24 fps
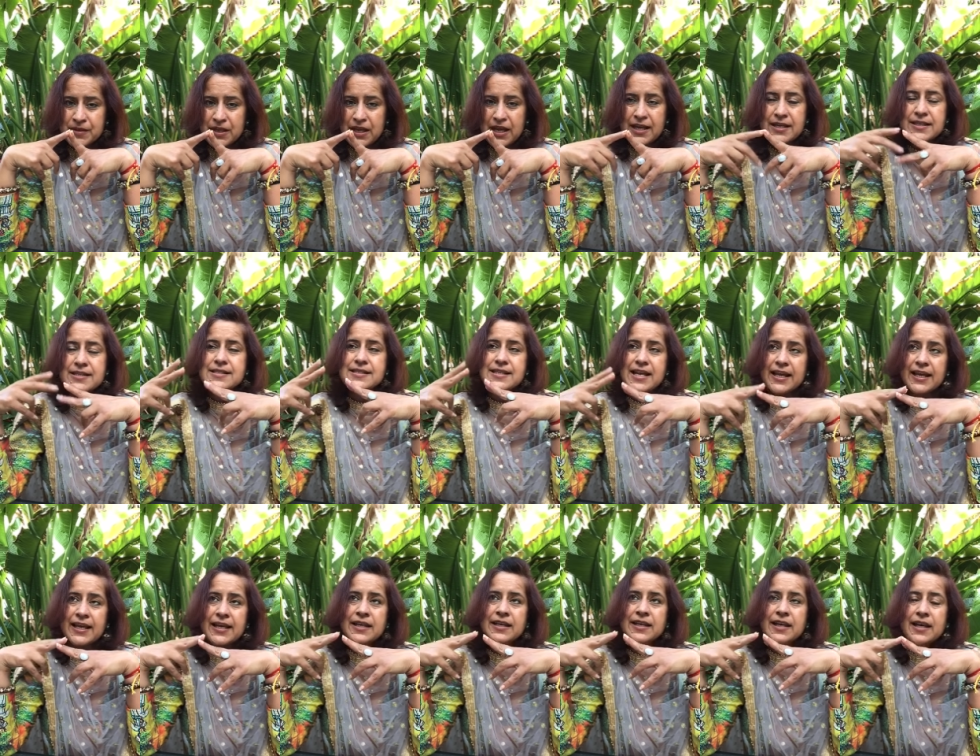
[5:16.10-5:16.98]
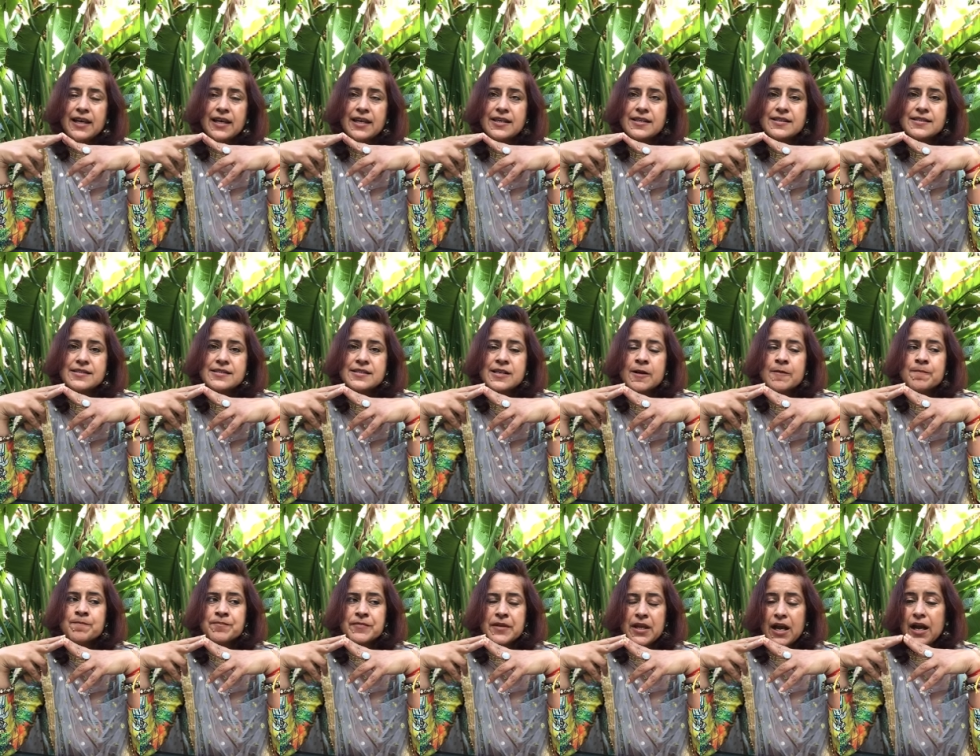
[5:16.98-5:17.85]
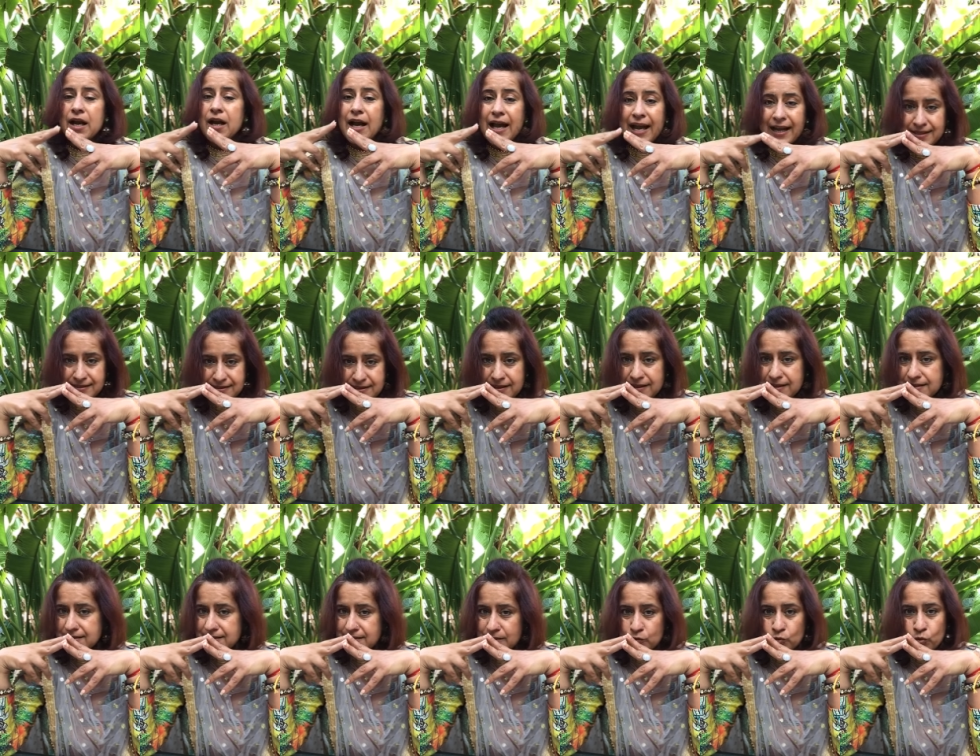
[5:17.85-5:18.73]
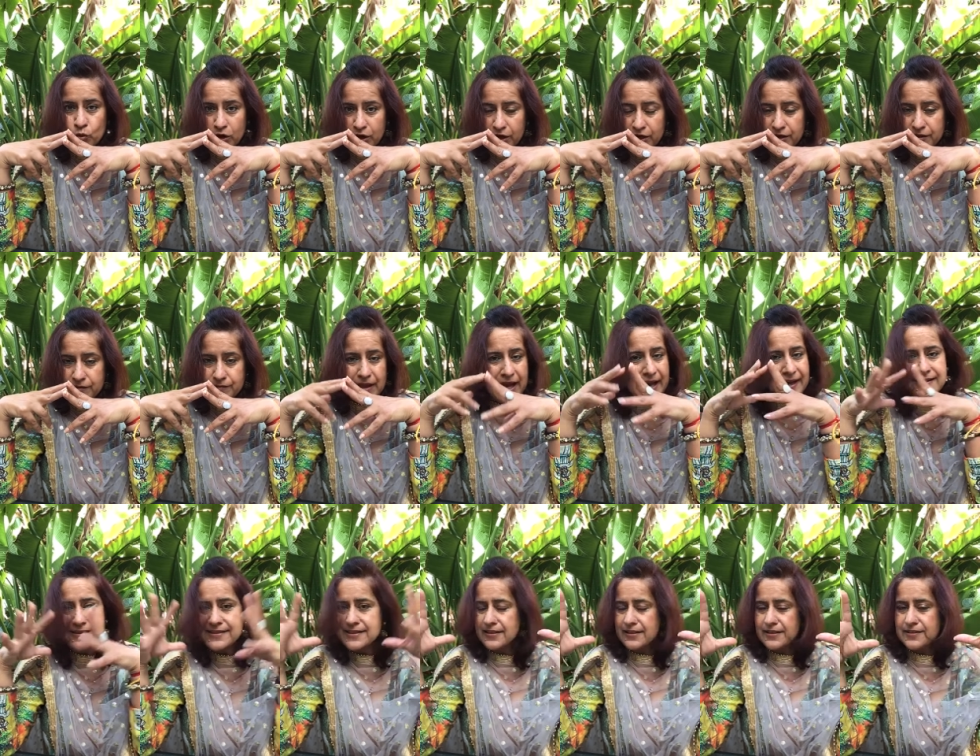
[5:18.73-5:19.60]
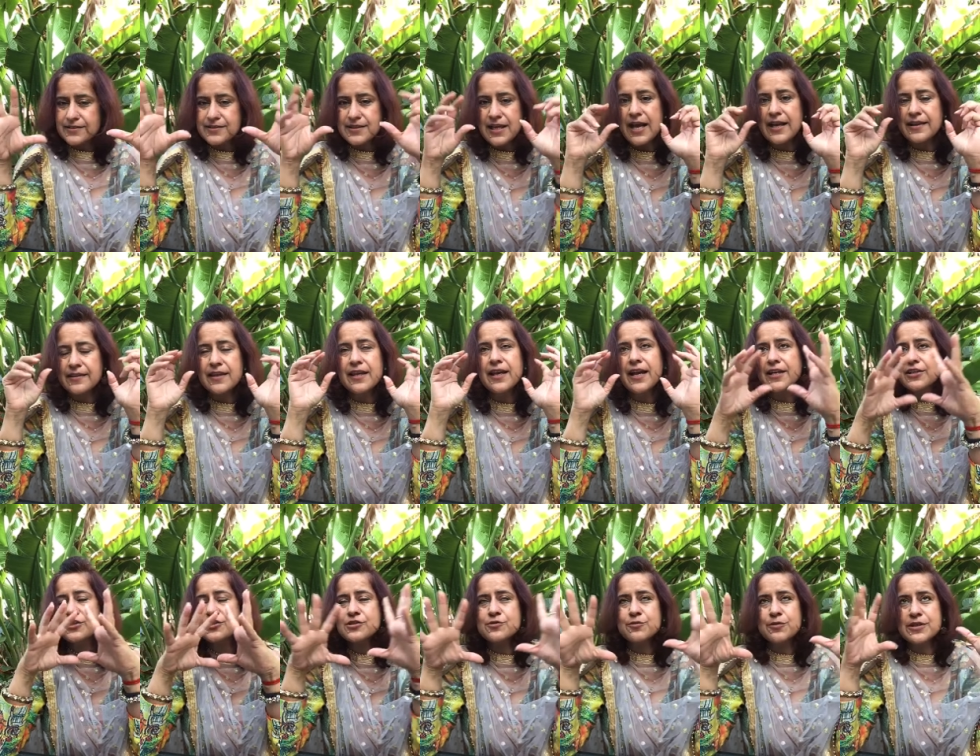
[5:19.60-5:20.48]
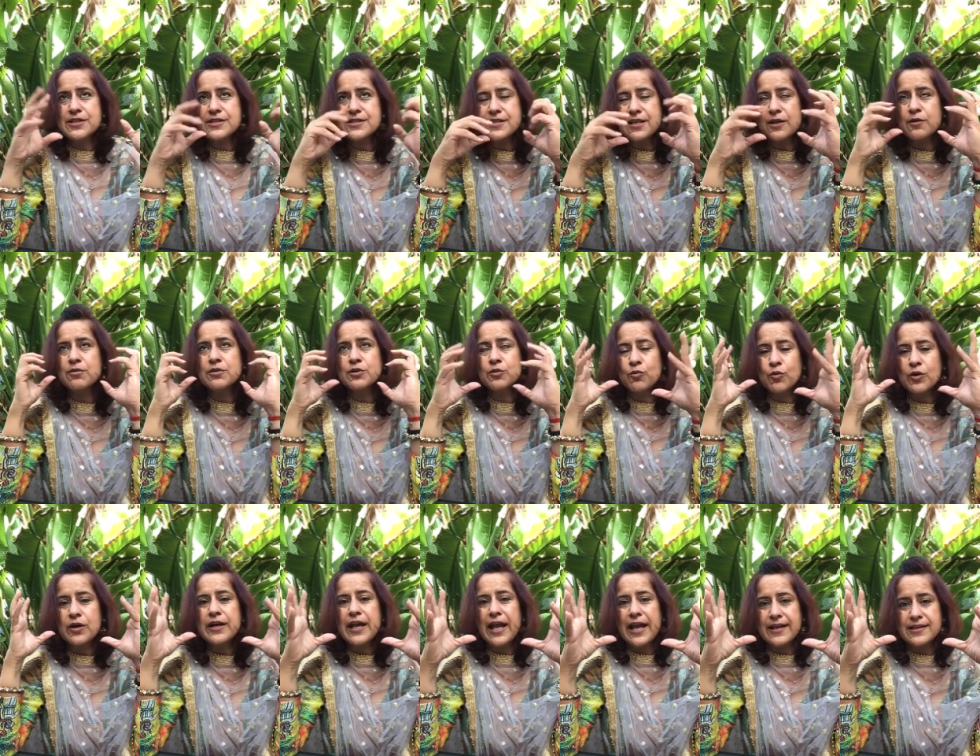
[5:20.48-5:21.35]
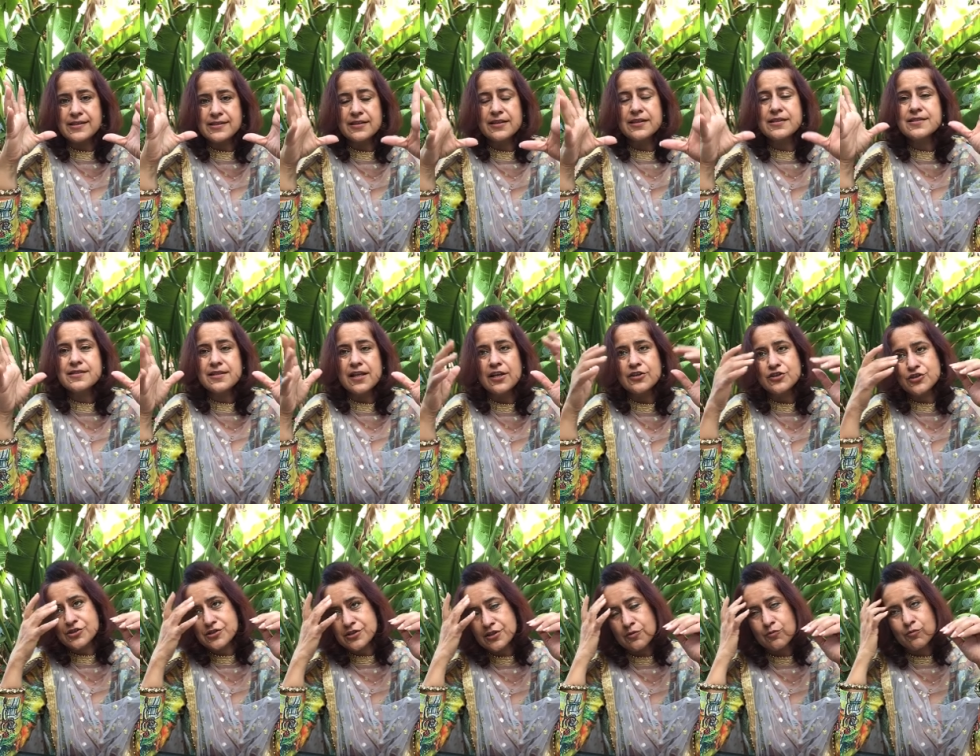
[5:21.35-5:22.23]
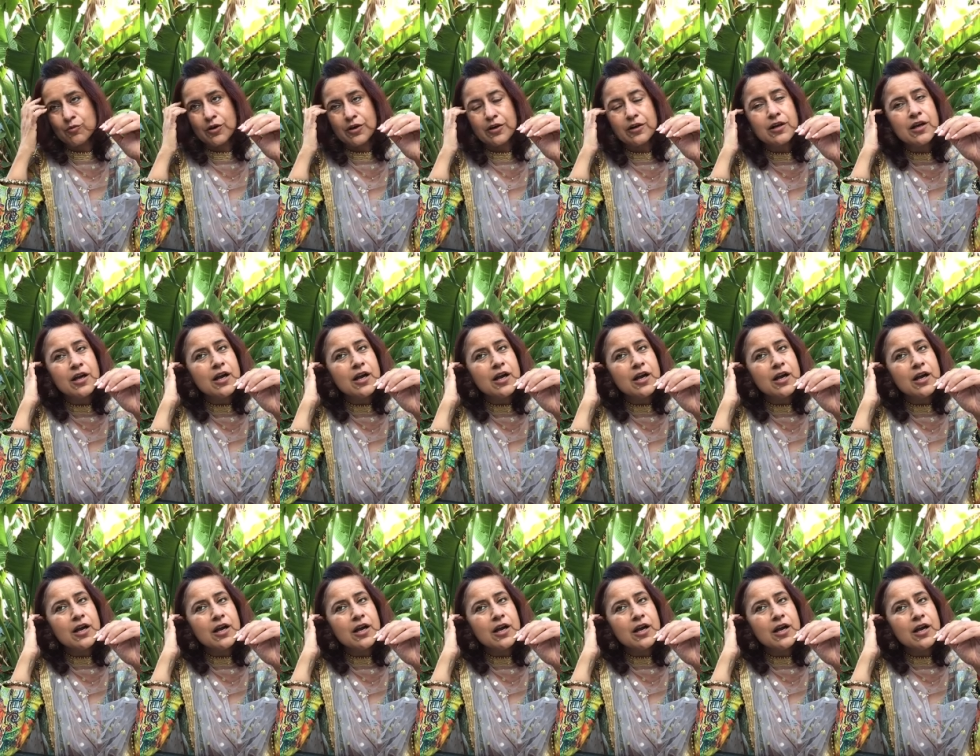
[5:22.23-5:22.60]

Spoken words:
and second is excellence in work. Excellence. I think I just want to stick with the word excellence, not just in work.